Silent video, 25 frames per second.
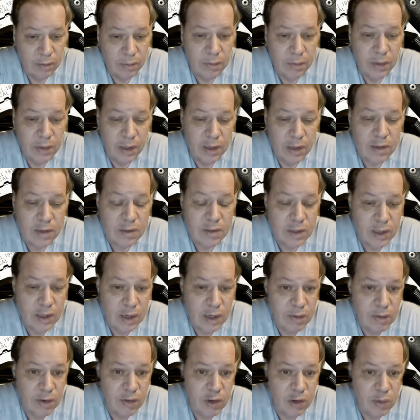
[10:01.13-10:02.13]
Yes,
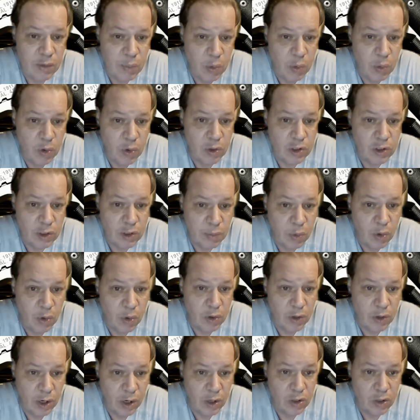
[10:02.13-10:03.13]
even if you support
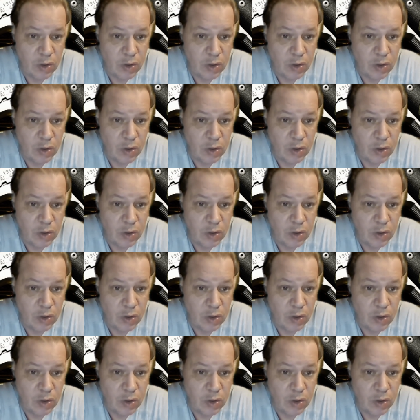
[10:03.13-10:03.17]
Donald